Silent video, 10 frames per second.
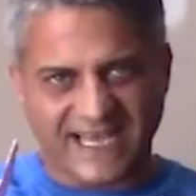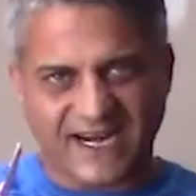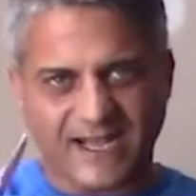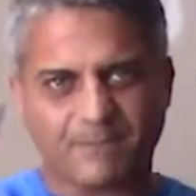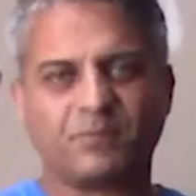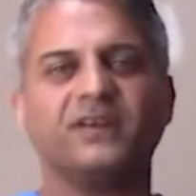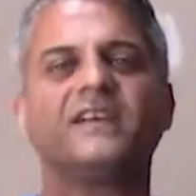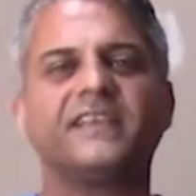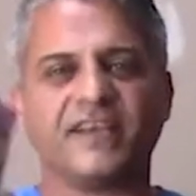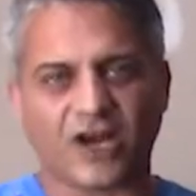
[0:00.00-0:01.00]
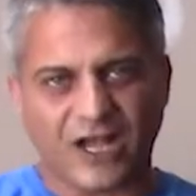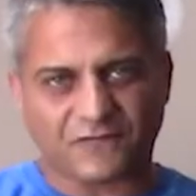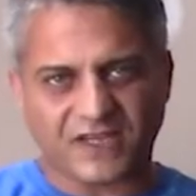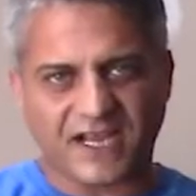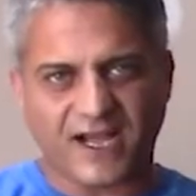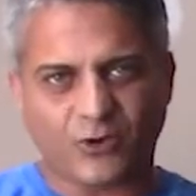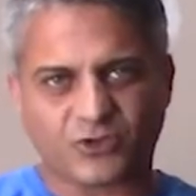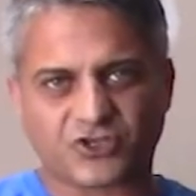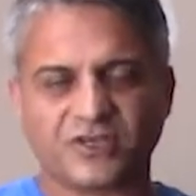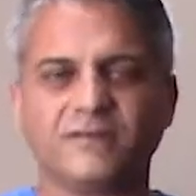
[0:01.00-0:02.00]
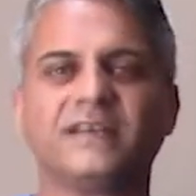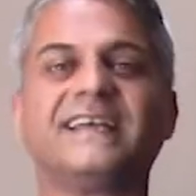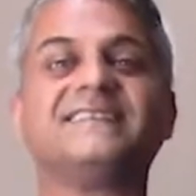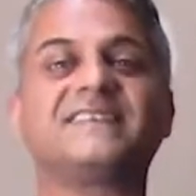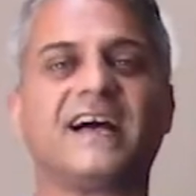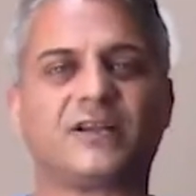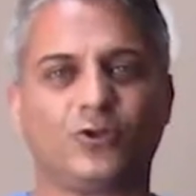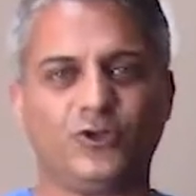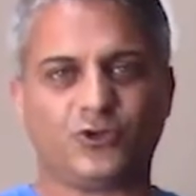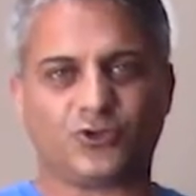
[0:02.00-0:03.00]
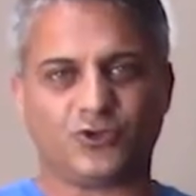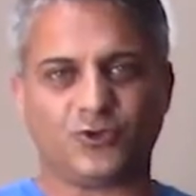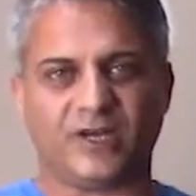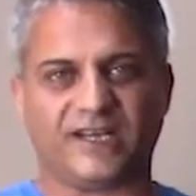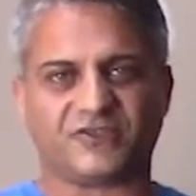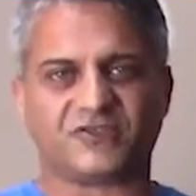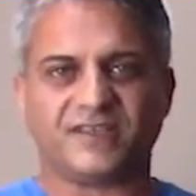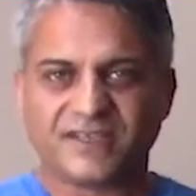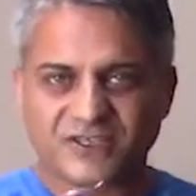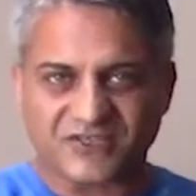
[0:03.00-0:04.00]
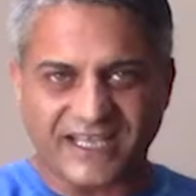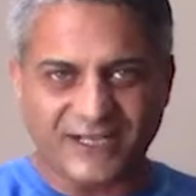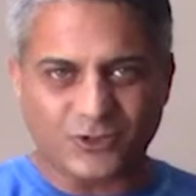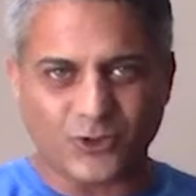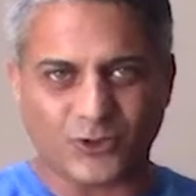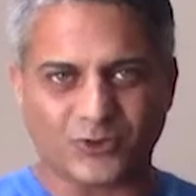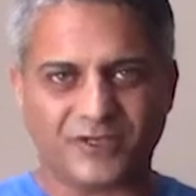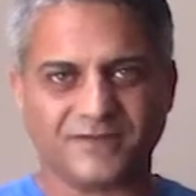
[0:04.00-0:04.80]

Get up, get off the couch, tackle your own to-do list. Stay tuned.